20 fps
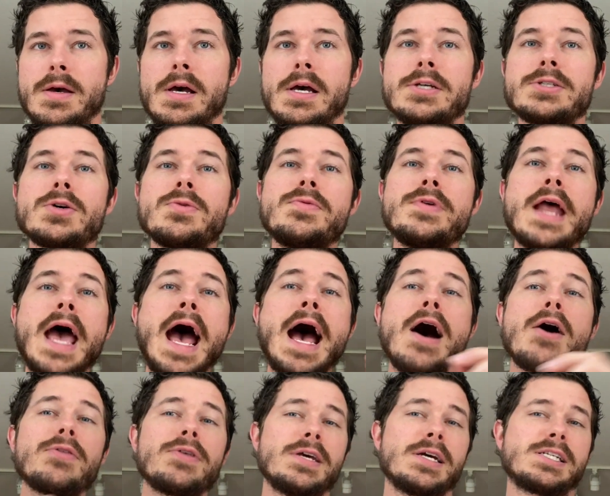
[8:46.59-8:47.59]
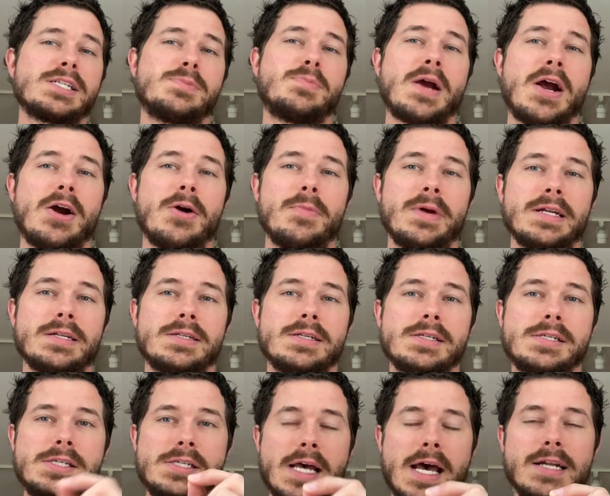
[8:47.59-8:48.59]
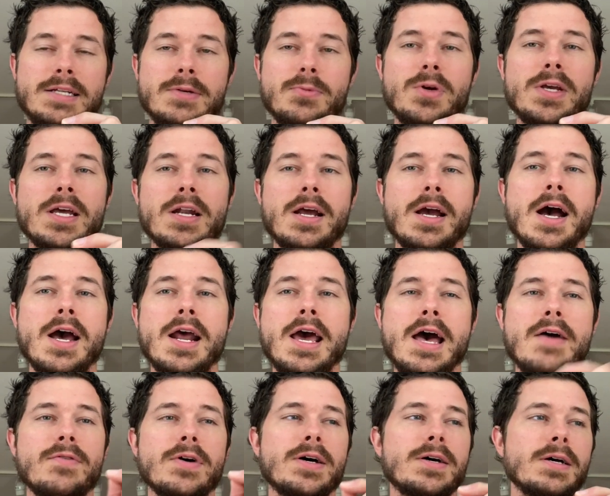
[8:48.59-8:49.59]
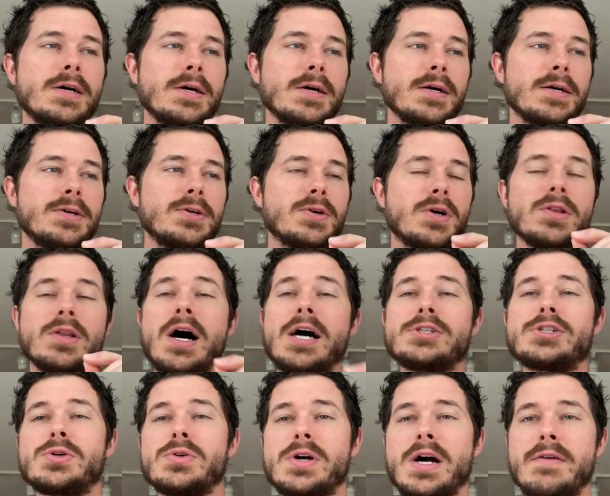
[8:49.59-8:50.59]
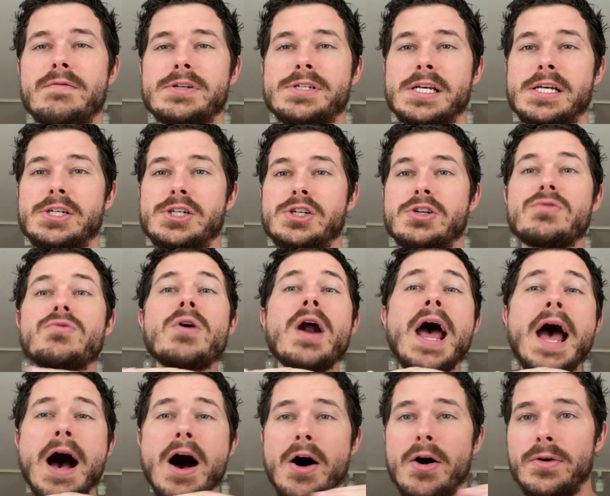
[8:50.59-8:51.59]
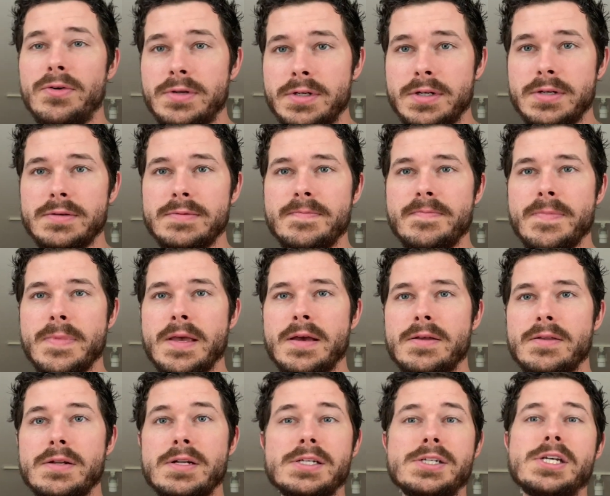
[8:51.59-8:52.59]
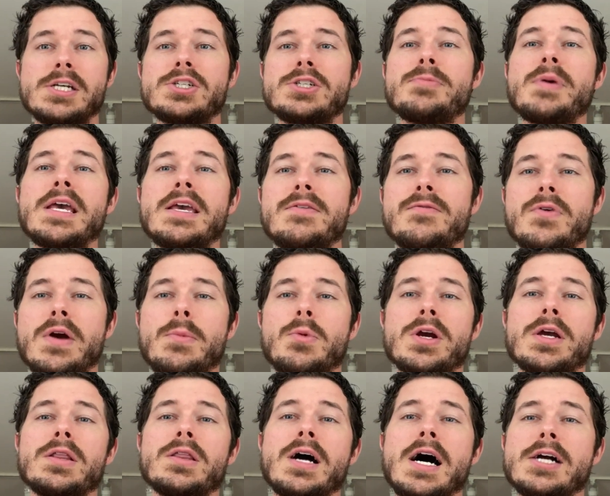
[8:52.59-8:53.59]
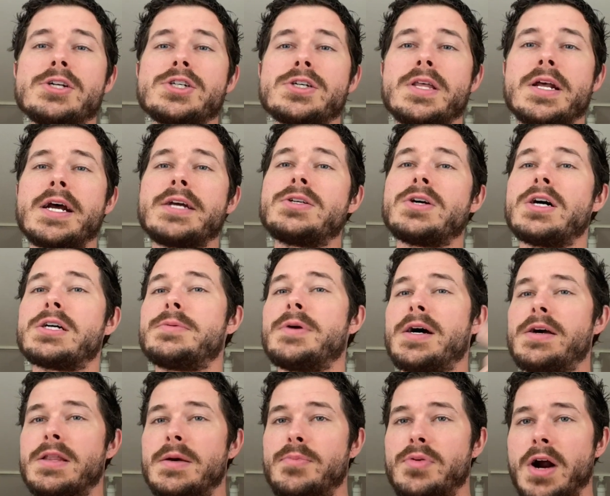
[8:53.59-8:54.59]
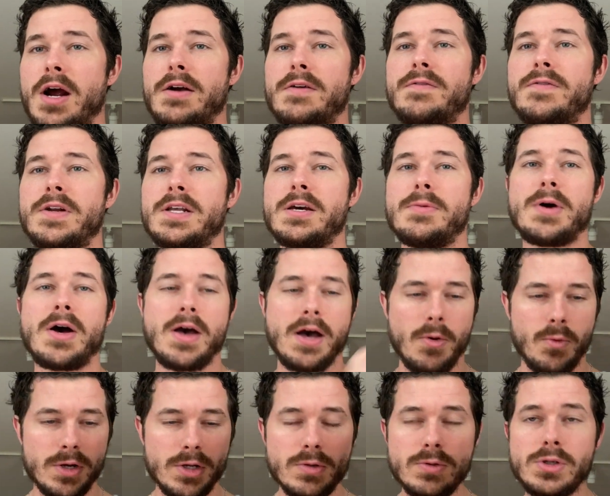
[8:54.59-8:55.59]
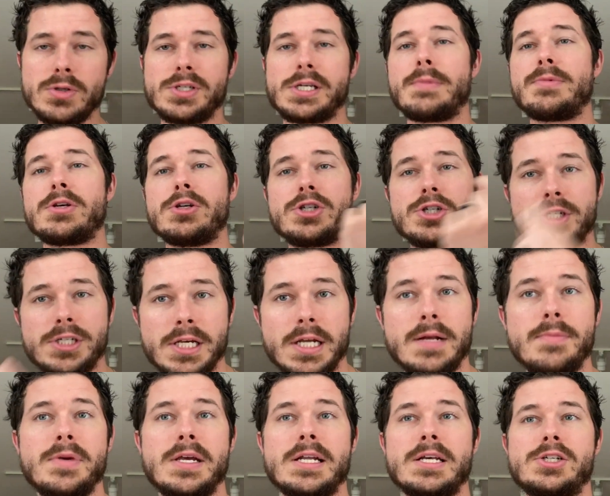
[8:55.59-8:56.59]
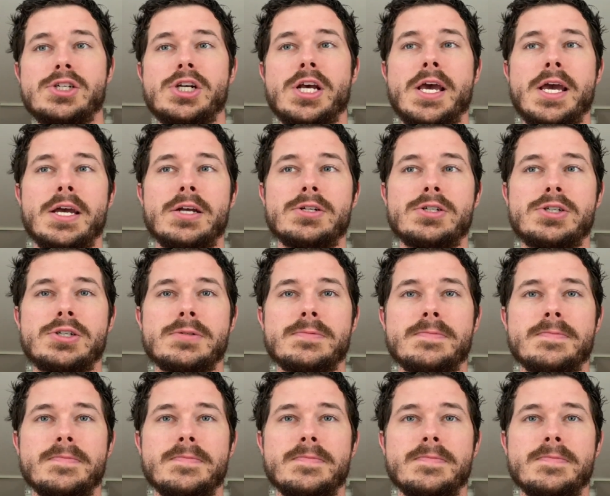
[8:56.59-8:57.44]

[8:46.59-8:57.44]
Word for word: So now the experiment is set and we can kind of have a, you know, a logical conversation around the decision making framework and logic that I talked about in the prior video about how when you do something, you should see an immediate change.